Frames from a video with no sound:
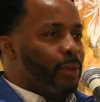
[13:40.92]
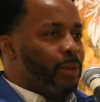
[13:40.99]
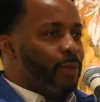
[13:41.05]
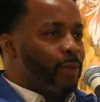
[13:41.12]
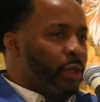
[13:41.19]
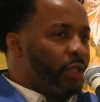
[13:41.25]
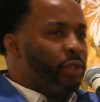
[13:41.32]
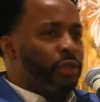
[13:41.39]

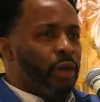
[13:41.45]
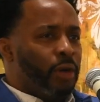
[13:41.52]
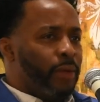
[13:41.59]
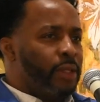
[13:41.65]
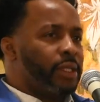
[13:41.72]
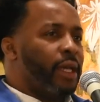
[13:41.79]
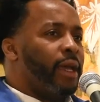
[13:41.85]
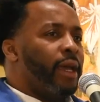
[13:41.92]
what you doing
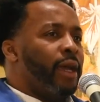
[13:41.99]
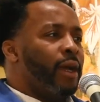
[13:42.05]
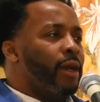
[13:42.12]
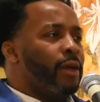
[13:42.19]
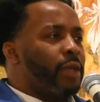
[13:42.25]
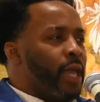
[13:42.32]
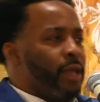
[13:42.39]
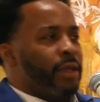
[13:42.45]
with your
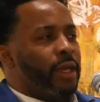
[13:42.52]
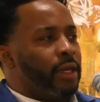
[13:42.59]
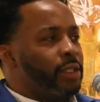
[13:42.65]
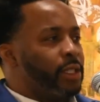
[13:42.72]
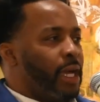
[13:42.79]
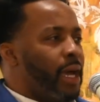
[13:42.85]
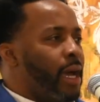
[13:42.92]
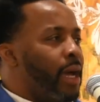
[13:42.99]
hair? Can you get a
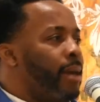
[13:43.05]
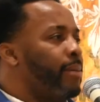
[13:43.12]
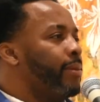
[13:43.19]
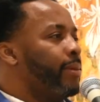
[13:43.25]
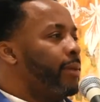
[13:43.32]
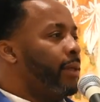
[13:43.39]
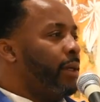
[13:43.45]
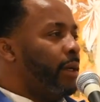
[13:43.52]
job?
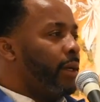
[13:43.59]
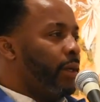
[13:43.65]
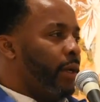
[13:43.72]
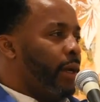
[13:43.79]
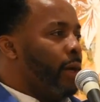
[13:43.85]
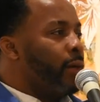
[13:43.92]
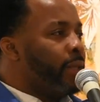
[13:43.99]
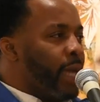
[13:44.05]

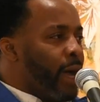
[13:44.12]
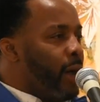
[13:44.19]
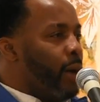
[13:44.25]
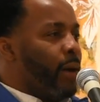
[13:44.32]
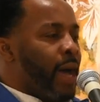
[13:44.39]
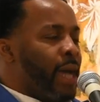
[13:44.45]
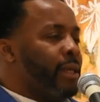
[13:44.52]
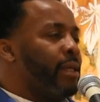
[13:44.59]
That
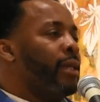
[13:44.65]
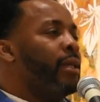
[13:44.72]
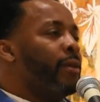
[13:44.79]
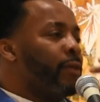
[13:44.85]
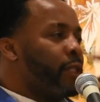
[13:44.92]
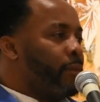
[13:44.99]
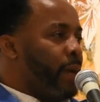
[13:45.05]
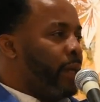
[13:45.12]
whole idea of
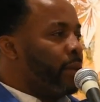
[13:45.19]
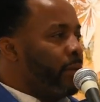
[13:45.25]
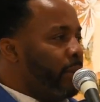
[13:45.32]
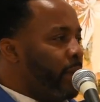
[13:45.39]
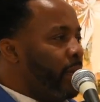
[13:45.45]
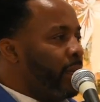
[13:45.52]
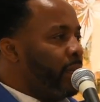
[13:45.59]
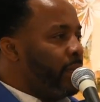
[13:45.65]

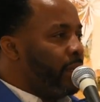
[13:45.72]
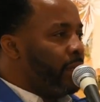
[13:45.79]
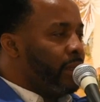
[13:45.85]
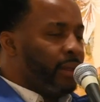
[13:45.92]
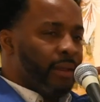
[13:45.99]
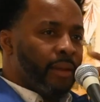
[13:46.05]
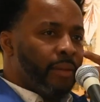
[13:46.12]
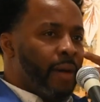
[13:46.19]
respectability,
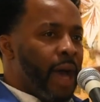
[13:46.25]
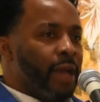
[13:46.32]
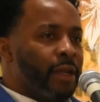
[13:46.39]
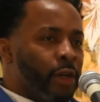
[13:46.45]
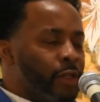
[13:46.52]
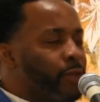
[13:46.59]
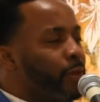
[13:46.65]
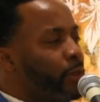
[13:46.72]

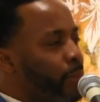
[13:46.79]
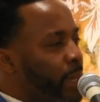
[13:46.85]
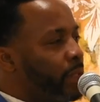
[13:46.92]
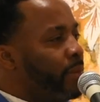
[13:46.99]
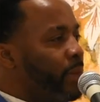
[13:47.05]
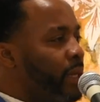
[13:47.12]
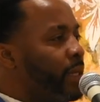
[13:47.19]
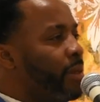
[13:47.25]
those
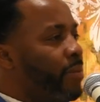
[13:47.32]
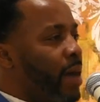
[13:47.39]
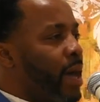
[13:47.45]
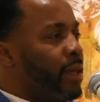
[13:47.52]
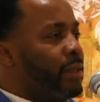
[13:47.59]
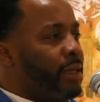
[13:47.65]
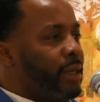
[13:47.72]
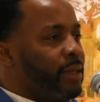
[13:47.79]
respectability
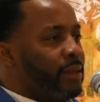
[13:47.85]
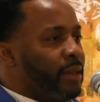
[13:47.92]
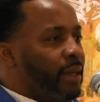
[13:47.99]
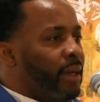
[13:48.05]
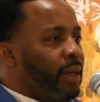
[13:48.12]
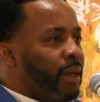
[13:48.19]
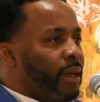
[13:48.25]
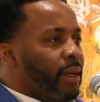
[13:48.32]
politics
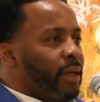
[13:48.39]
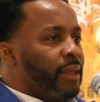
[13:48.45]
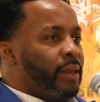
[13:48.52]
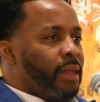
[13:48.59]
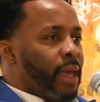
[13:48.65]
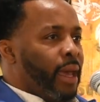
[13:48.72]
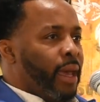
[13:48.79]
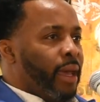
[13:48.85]

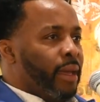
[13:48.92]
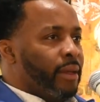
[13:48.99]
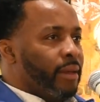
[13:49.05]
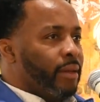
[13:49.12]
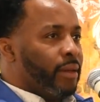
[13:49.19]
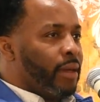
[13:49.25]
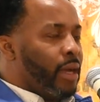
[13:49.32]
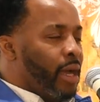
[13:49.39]
that
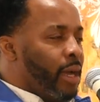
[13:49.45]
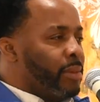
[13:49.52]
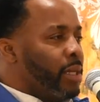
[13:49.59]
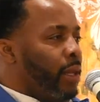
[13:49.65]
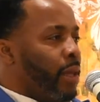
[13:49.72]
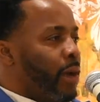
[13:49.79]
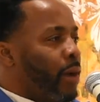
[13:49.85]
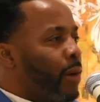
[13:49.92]
comes
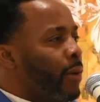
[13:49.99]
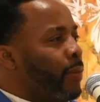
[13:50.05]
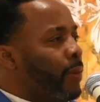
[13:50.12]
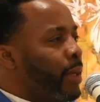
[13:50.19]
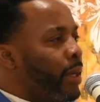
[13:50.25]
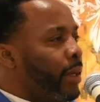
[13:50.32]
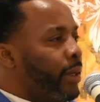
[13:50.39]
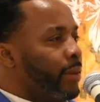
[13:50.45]
along
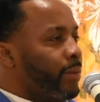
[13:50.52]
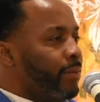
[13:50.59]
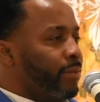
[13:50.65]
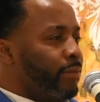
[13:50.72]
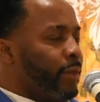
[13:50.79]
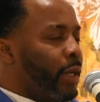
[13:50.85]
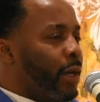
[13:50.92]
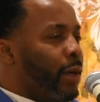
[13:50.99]
with,
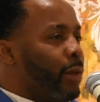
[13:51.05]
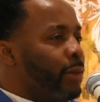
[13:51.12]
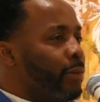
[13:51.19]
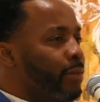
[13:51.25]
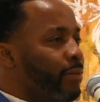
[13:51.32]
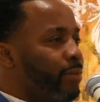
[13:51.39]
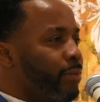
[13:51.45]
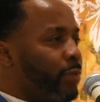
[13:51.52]

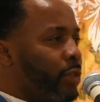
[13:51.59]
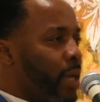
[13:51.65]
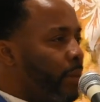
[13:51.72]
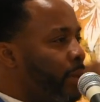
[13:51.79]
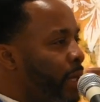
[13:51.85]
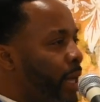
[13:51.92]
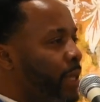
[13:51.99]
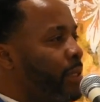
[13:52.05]

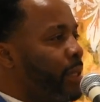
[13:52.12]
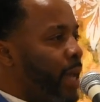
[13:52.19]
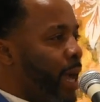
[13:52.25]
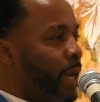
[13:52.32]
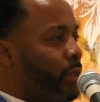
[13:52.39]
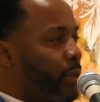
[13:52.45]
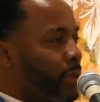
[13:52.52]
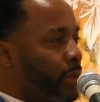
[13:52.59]
something that's
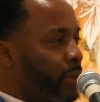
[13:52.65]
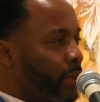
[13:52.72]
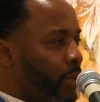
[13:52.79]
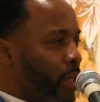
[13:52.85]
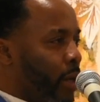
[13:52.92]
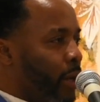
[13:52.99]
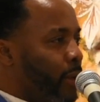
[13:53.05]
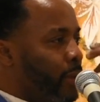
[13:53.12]
natural.
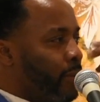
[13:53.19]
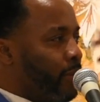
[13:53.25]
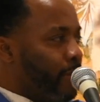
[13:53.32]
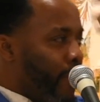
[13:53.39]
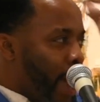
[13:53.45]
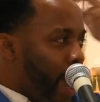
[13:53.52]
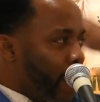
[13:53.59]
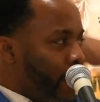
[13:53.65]
So
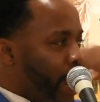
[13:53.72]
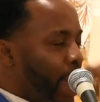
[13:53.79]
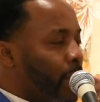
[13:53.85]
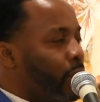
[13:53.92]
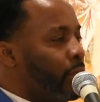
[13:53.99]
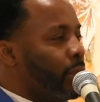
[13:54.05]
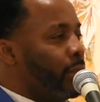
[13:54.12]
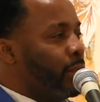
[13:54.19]
my
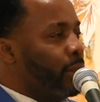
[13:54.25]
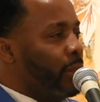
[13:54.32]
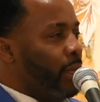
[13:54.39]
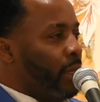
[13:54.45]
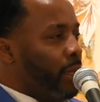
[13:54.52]
natural